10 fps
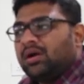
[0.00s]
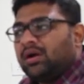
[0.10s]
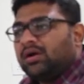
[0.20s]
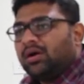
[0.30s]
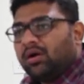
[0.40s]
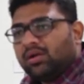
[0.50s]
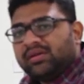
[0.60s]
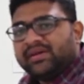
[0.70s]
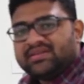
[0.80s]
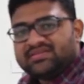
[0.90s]
all
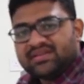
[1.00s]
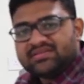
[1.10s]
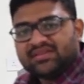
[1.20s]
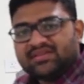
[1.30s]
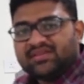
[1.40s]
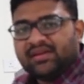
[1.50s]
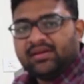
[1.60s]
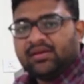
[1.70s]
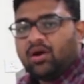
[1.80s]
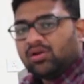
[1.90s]
the 8 sensors
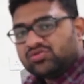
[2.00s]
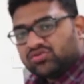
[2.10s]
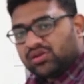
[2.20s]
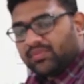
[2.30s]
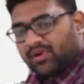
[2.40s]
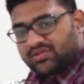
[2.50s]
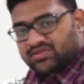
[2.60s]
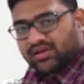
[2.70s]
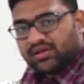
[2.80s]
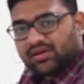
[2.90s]
and also
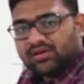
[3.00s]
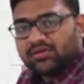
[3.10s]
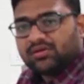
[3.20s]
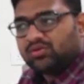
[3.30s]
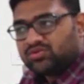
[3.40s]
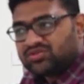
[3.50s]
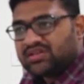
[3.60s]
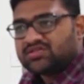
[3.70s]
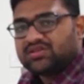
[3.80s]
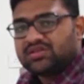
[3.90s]
demonstrated 2
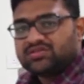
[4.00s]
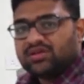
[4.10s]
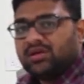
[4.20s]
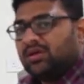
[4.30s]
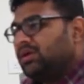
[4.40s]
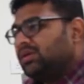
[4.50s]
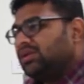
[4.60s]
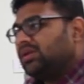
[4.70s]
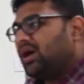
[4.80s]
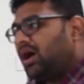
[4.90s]
sensors,
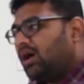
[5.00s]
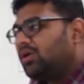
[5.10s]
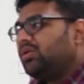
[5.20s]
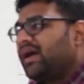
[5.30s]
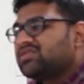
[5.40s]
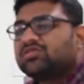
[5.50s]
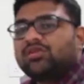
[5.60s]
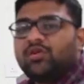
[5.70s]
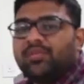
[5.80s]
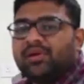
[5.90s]
that how
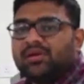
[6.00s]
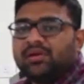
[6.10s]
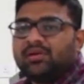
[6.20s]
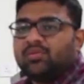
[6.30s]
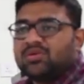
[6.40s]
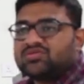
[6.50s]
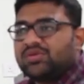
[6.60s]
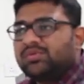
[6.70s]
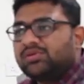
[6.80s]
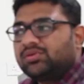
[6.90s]
Accelerometer was
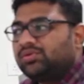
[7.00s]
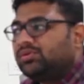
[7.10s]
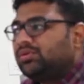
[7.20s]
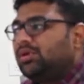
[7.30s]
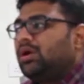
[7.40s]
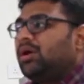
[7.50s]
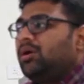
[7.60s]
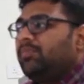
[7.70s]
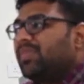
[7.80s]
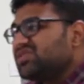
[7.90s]
able to
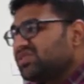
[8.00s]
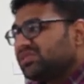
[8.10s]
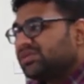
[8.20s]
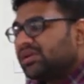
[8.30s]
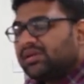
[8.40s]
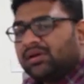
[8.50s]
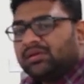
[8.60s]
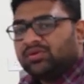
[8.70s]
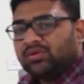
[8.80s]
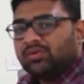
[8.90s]
measure the
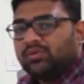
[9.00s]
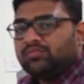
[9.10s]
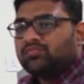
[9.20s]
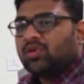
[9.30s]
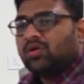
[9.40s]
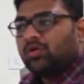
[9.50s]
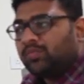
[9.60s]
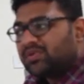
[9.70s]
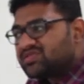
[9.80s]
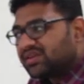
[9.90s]
data through
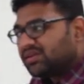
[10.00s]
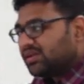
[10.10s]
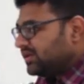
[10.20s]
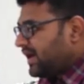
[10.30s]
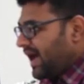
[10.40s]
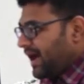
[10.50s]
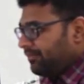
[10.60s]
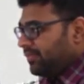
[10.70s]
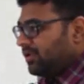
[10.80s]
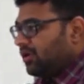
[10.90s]
OpenSignal
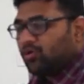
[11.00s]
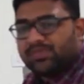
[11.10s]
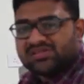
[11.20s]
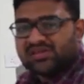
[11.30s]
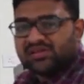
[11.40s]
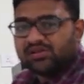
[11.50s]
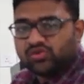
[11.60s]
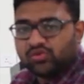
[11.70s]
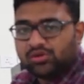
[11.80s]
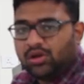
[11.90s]
app or OpenSignal
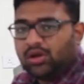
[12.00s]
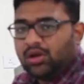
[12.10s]
tool,